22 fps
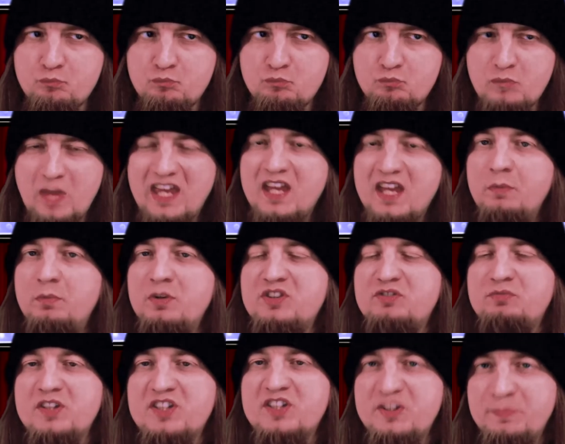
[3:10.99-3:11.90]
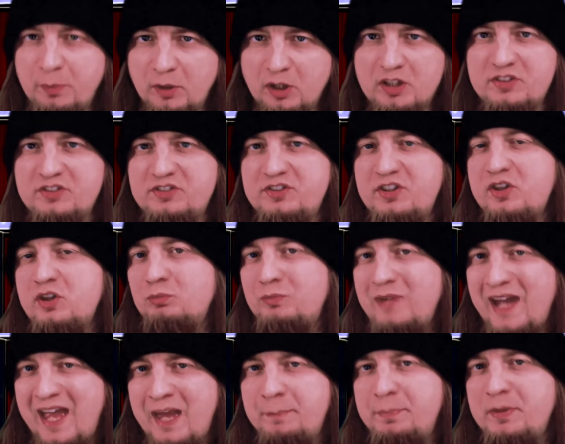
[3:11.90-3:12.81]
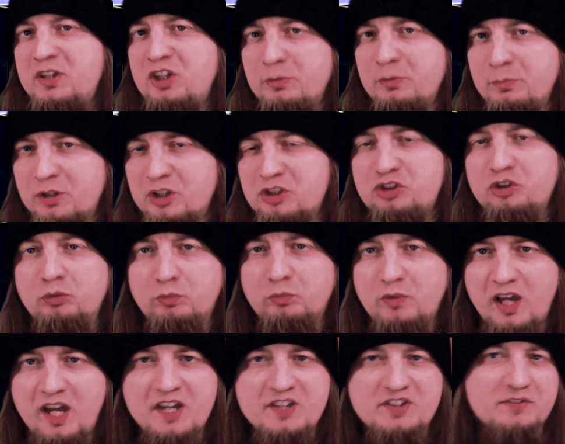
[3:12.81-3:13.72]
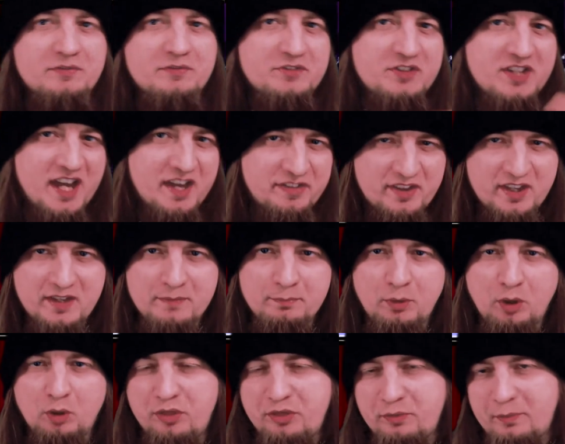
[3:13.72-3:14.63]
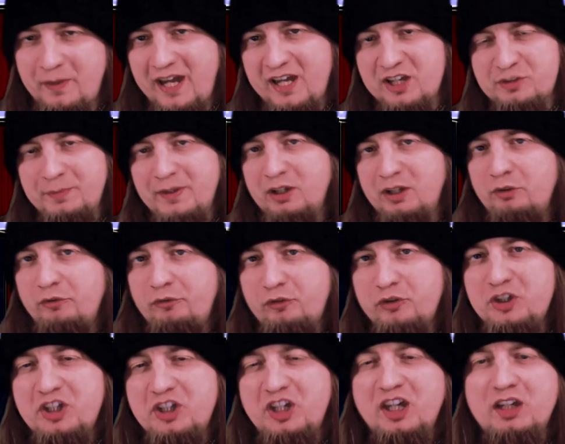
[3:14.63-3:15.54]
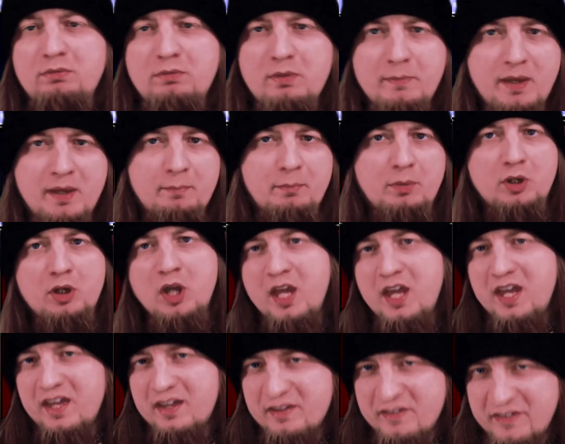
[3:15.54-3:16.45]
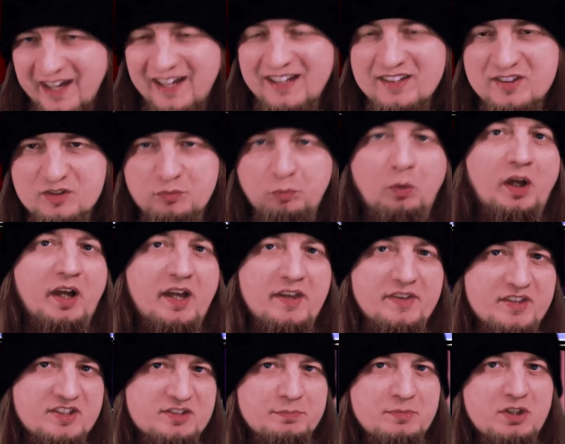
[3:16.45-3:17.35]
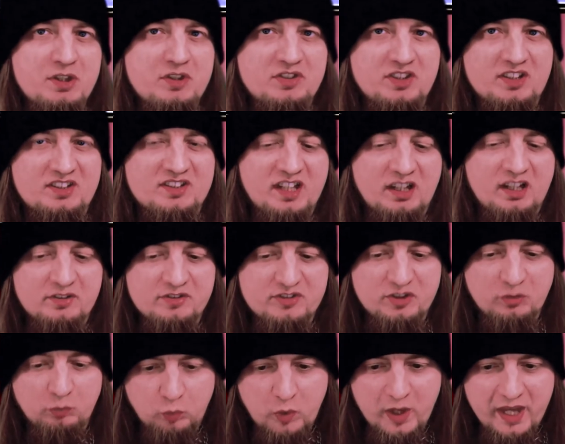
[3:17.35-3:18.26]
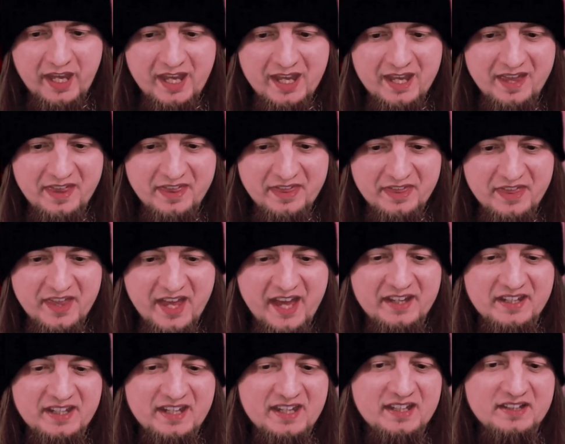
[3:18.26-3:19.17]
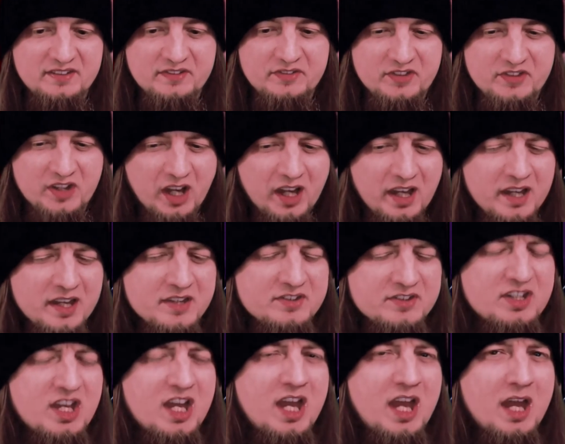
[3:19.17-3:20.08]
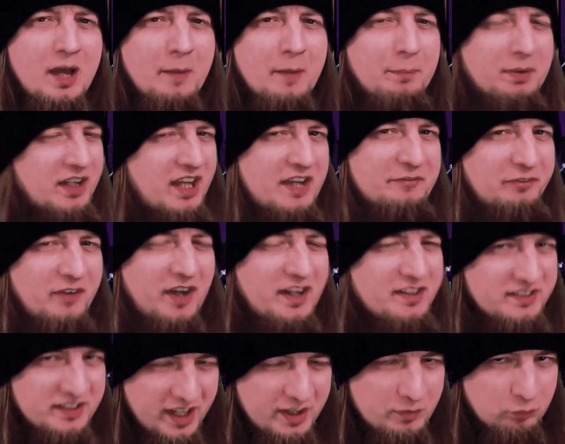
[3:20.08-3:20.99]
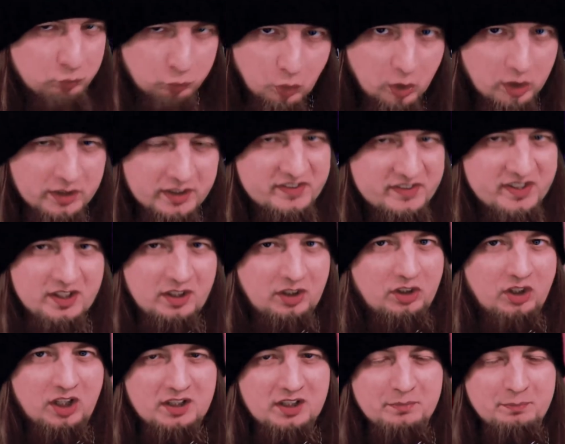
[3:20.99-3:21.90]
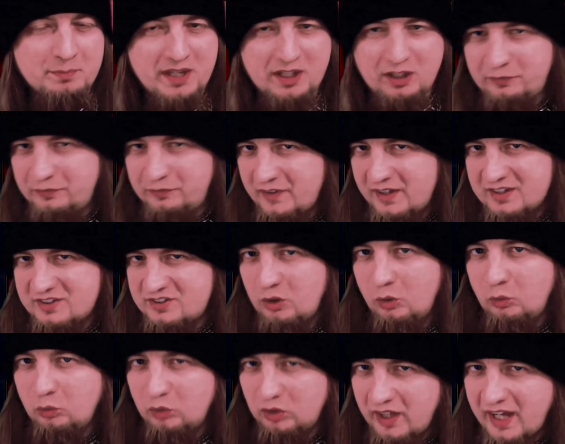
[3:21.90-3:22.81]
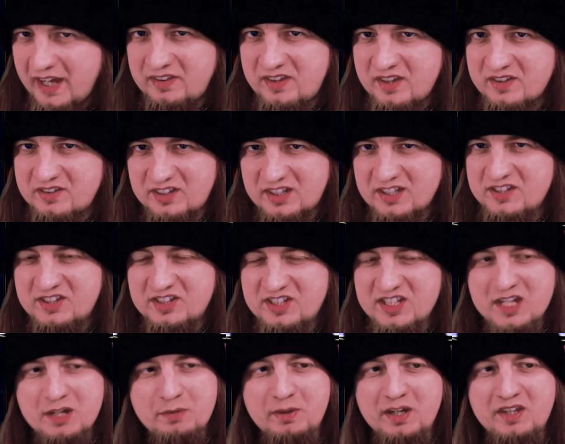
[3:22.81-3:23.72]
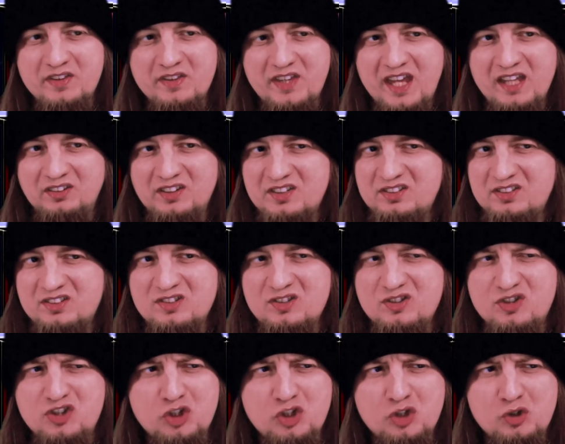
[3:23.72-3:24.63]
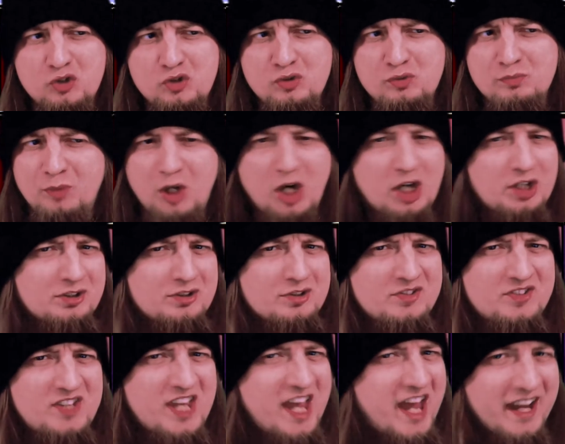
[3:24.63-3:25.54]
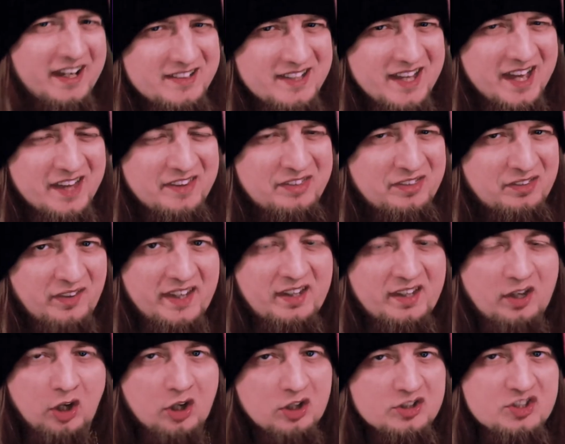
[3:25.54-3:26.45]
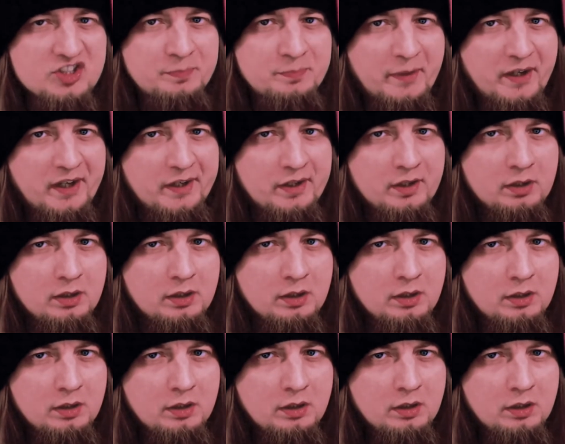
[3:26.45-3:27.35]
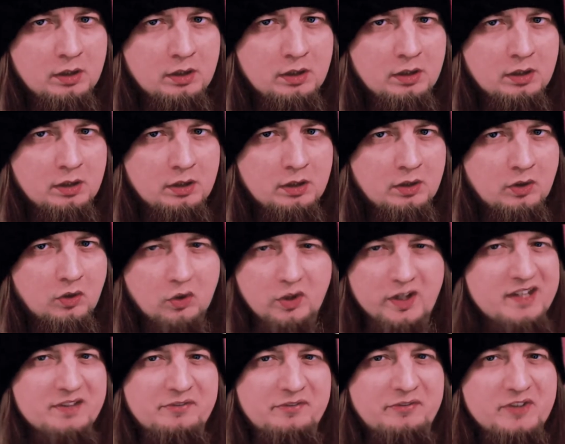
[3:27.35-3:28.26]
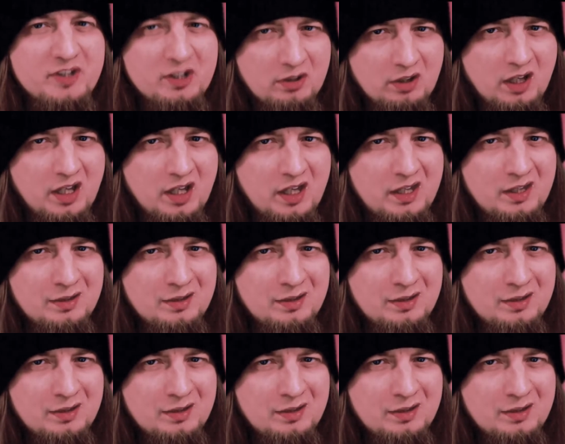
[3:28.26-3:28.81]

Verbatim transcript: It was response to the rampant commercial rise of death in both thrash metal, so you gotta remember that's why this music sounds the way that it does. But I find it ironic that a lot of metal fans don't like this considering they listen to modern tech death like Archspire or Inferi